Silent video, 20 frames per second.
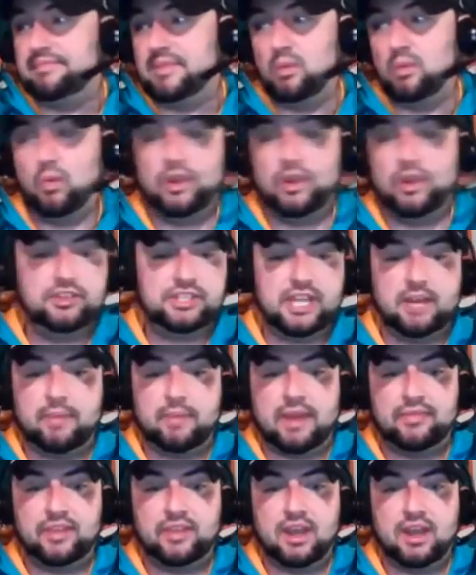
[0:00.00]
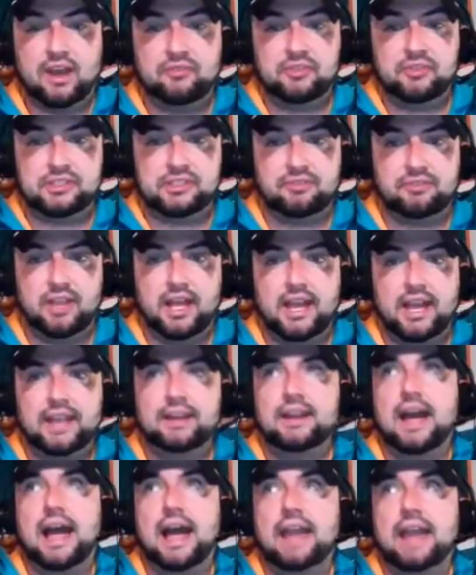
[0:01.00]
what you said about the offensive
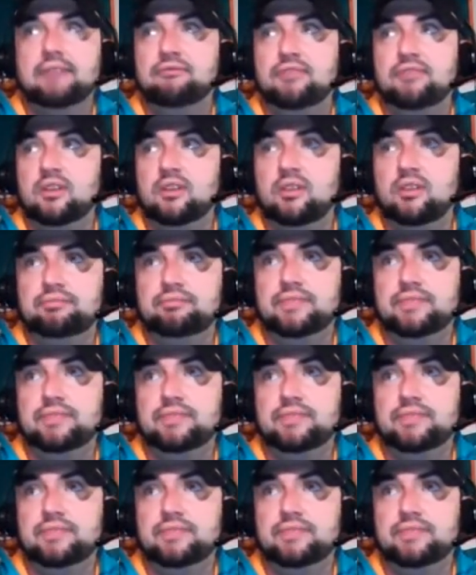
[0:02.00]
line, I feel